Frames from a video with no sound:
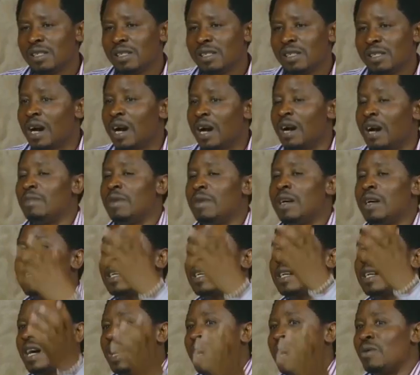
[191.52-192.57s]

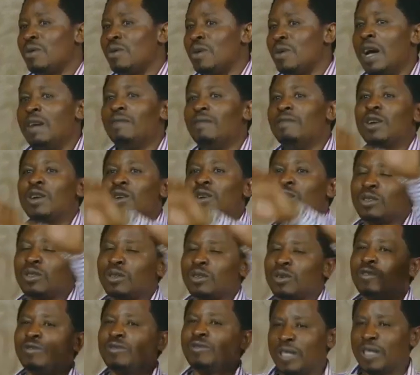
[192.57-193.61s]
America, we have a lot
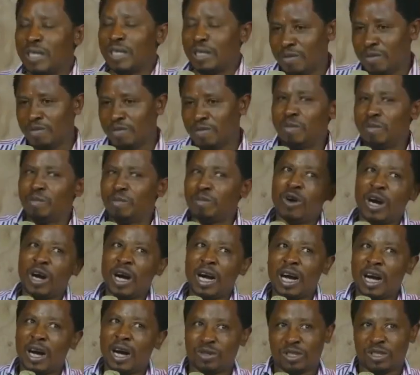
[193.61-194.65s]
of people who are
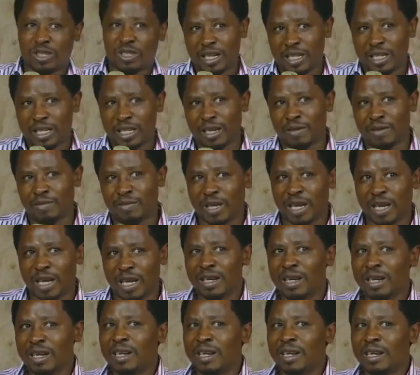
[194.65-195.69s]
outside Zambia.
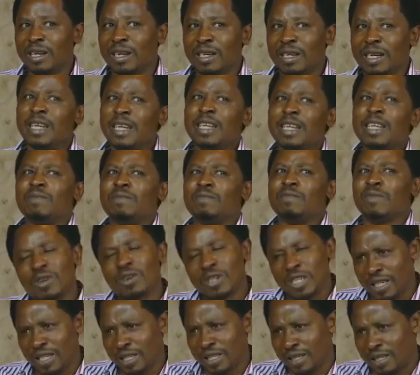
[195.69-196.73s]
Let them know
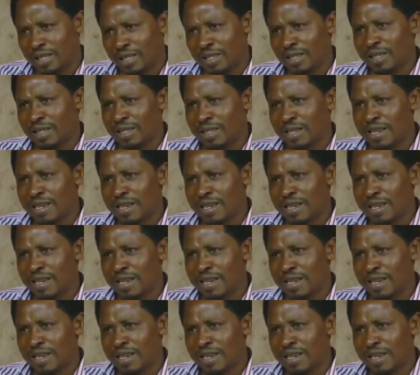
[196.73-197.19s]
this.